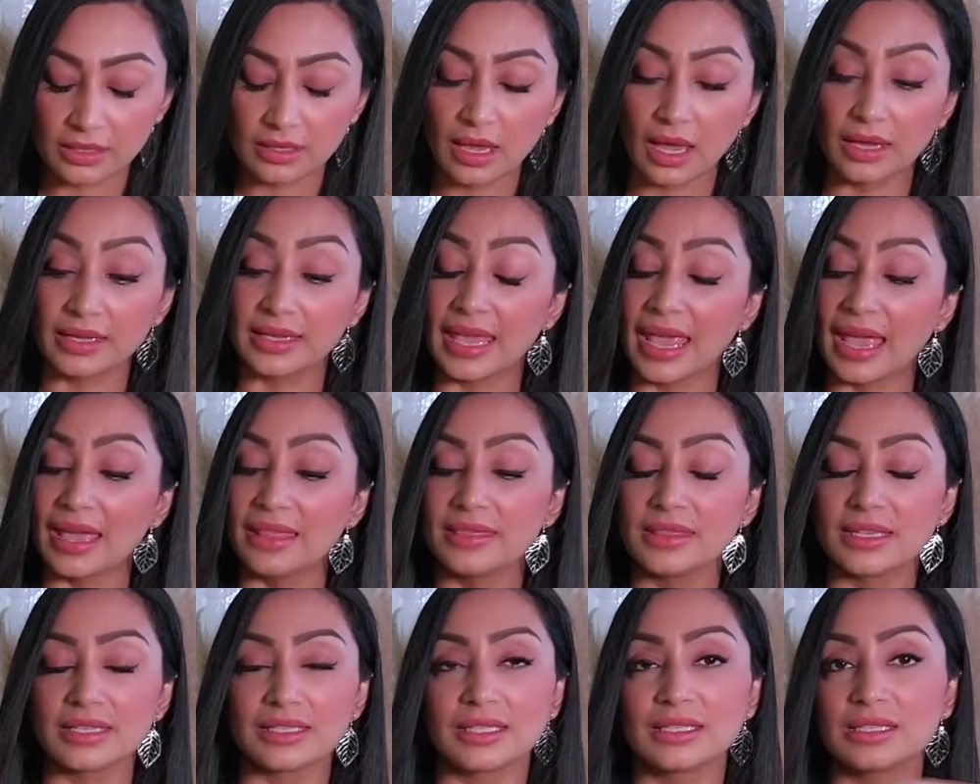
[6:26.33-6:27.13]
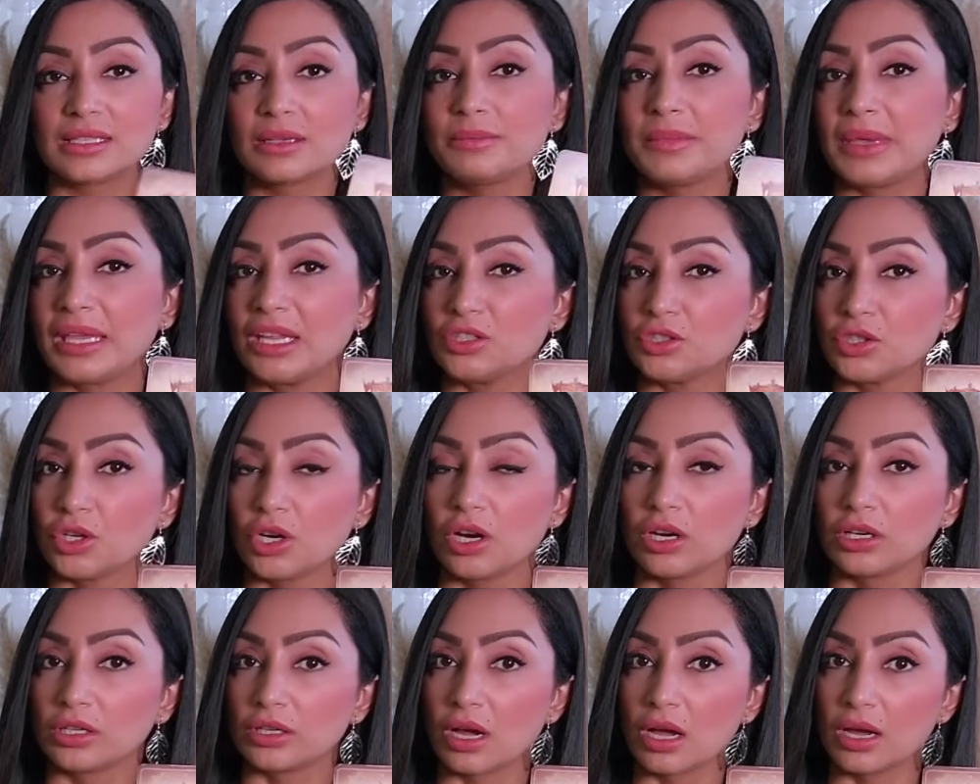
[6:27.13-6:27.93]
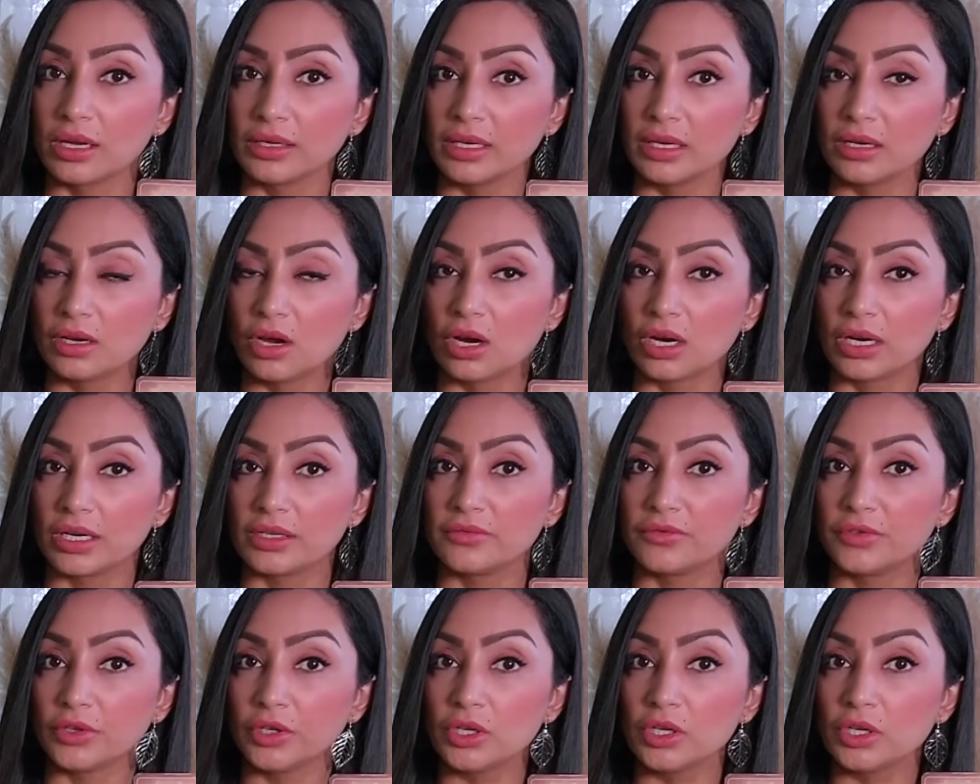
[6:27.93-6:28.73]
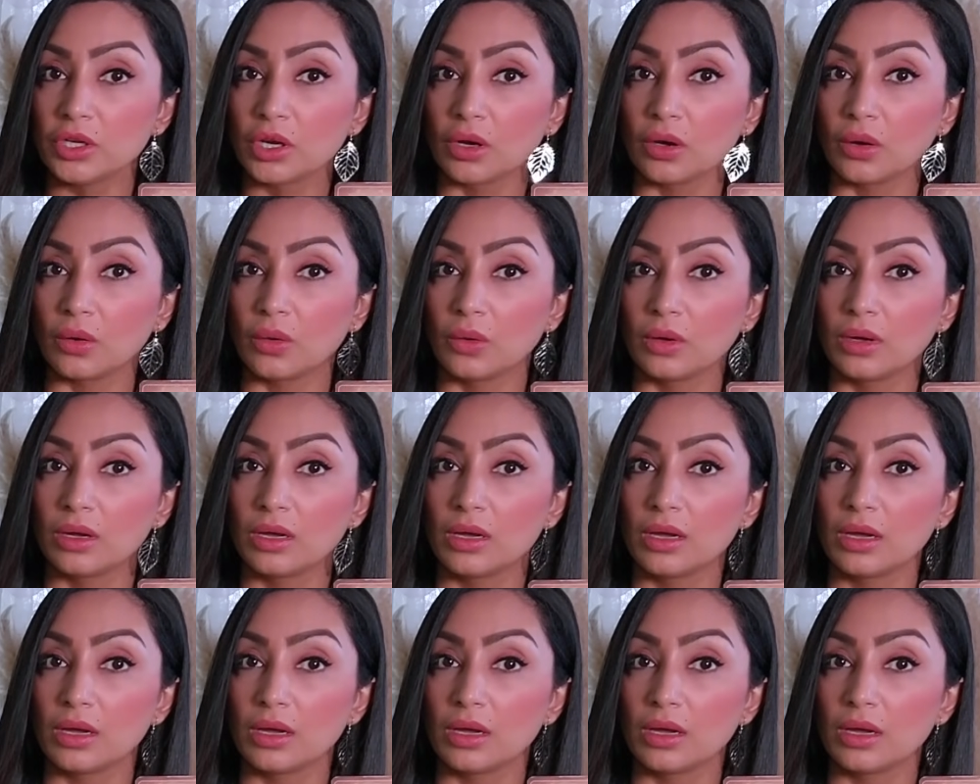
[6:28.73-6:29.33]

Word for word: again, this is a major arcana card, Virgo.